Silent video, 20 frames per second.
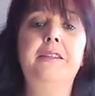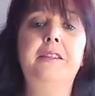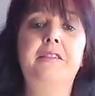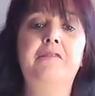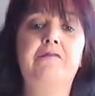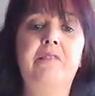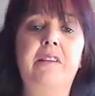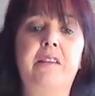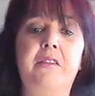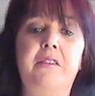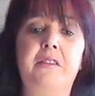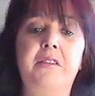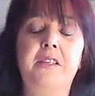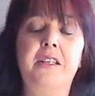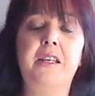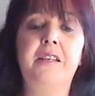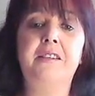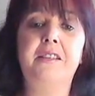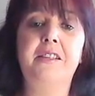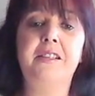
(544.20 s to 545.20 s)
strength.
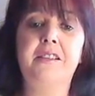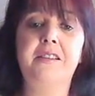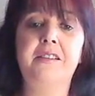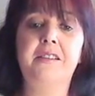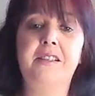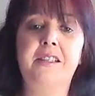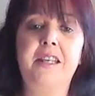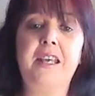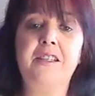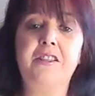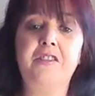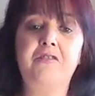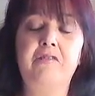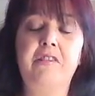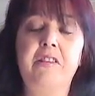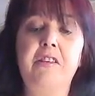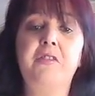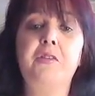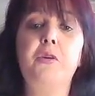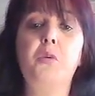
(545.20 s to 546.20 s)
Take
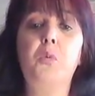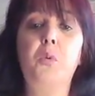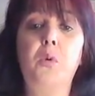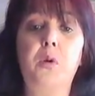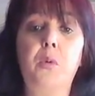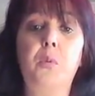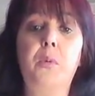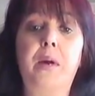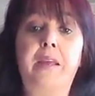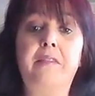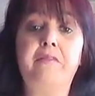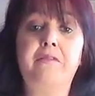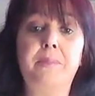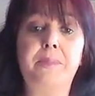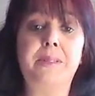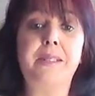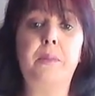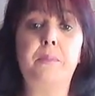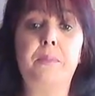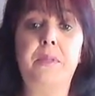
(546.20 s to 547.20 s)
strength to walk away from
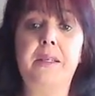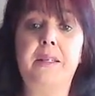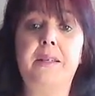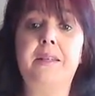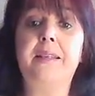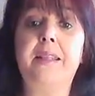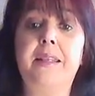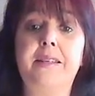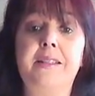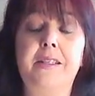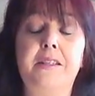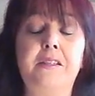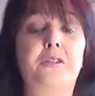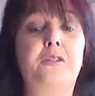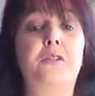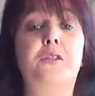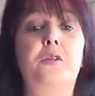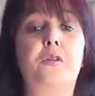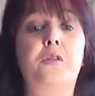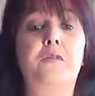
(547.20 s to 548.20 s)
something that doesn't
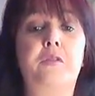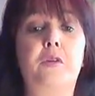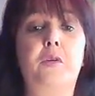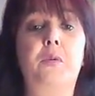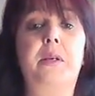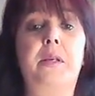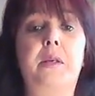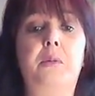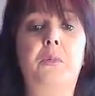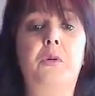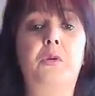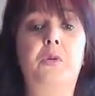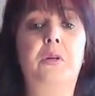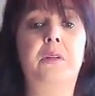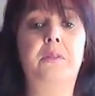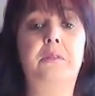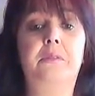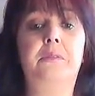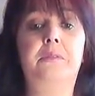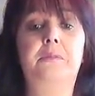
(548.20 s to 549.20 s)
serve you anymore.
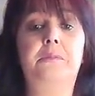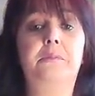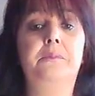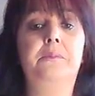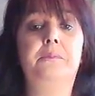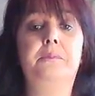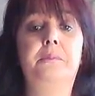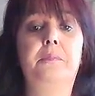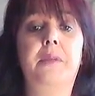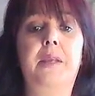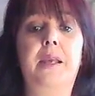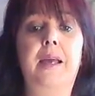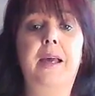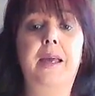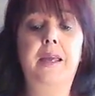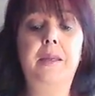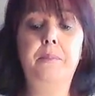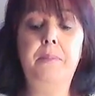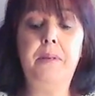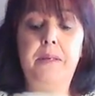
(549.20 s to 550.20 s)

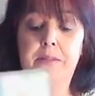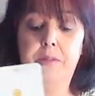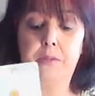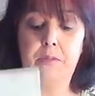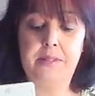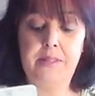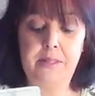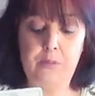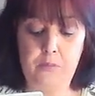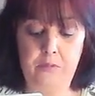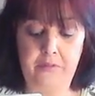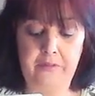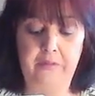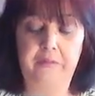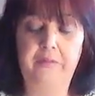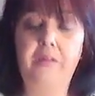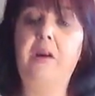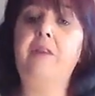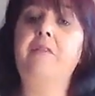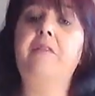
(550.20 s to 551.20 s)
Okay, but as we said with the
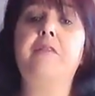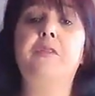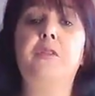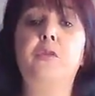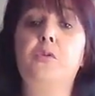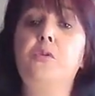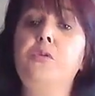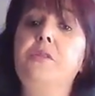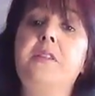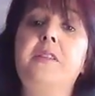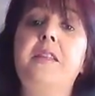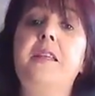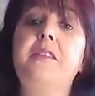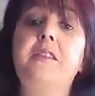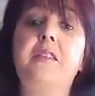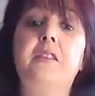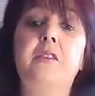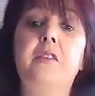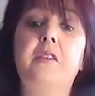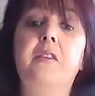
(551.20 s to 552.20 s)
Five of Swords, that's
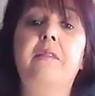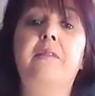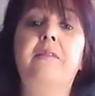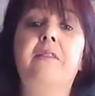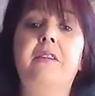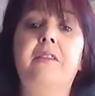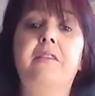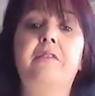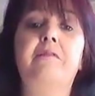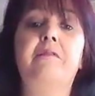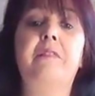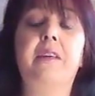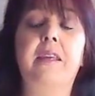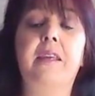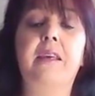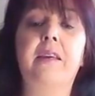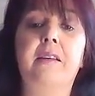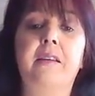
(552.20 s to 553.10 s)
still a victory.